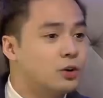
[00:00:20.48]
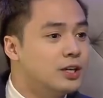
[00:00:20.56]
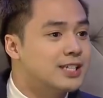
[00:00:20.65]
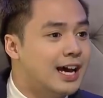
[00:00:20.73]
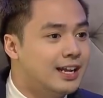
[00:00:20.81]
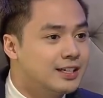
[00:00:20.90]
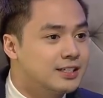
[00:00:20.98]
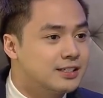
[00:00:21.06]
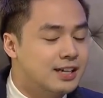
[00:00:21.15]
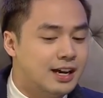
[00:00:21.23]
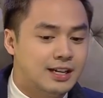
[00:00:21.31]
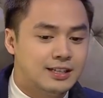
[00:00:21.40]
is
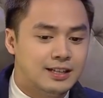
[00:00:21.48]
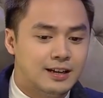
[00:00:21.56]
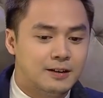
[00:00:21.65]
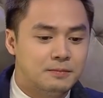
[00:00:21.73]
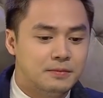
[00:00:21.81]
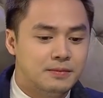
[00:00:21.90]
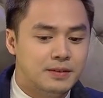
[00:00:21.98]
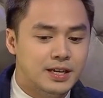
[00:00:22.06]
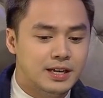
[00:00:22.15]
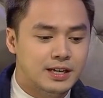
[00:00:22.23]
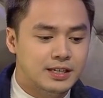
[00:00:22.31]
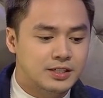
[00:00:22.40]
Alex. At
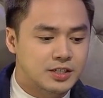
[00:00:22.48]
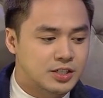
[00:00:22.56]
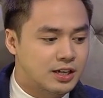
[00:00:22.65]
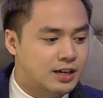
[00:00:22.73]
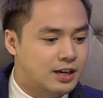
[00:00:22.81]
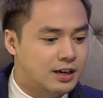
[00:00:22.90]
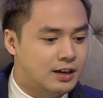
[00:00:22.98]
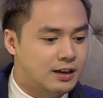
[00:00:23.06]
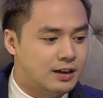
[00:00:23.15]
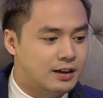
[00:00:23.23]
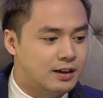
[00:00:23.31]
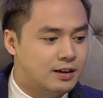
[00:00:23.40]
isa siyang
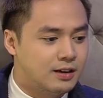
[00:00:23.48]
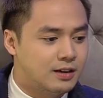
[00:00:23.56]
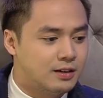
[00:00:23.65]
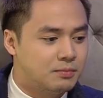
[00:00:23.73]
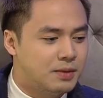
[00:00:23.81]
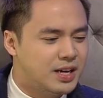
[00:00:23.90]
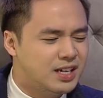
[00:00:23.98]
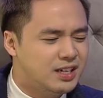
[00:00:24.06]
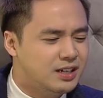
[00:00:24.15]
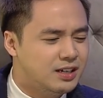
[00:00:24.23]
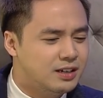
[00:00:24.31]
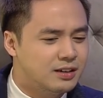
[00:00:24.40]

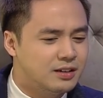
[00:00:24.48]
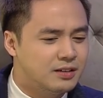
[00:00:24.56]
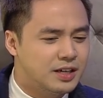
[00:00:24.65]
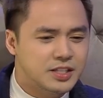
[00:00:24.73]
parang he